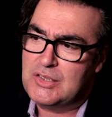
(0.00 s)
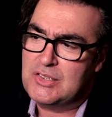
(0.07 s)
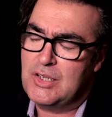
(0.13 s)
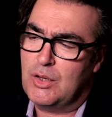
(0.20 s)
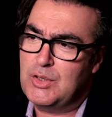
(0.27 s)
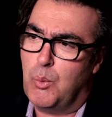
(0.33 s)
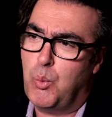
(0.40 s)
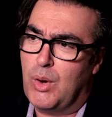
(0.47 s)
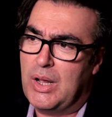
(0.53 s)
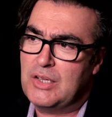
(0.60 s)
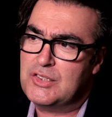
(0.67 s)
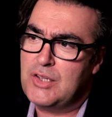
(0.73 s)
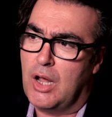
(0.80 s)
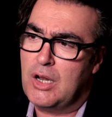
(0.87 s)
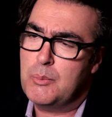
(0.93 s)
So
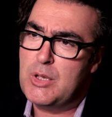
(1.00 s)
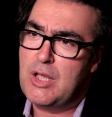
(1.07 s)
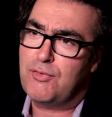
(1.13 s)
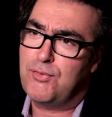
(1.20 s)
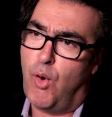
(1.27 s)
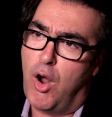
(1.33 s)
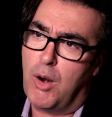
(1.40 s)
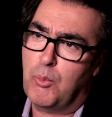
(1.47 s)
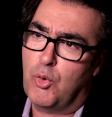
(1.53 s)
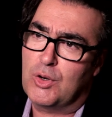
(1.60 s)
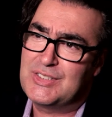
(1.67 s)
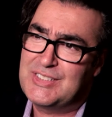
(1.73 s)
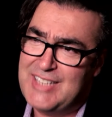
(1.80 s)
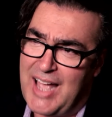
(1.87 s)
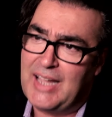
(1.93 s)
it's going to be a far more
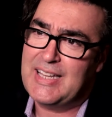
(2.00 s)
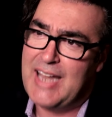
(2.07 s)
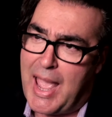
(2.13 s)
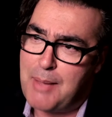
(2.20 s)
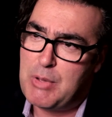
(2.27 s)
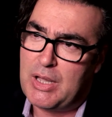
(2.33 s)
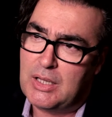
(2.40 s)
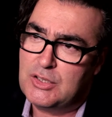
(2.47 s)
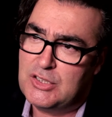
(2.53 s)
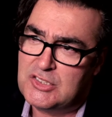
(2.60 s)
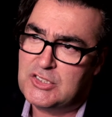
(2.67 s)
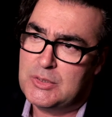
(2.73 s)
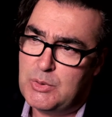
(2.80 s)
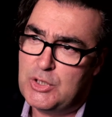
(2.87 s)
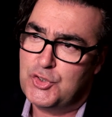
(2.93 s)
dynamic
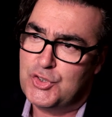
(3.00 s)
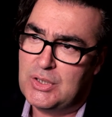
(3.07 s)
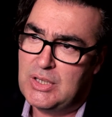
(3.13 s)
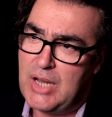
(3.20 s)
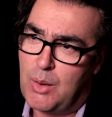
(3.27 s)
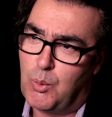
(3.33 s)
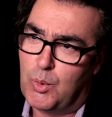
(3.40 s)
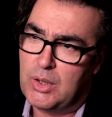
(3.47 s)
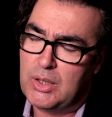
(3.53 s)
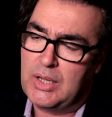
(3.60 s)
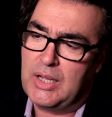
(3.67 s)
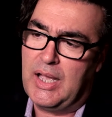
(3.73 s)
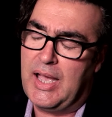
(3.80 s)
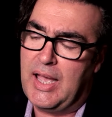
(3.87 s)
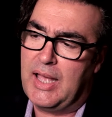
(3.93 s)
distribution network,
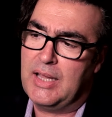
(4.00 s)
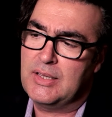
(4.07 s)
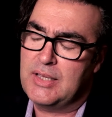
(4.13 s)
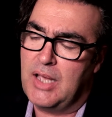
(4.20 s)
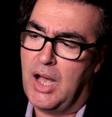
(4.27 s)
and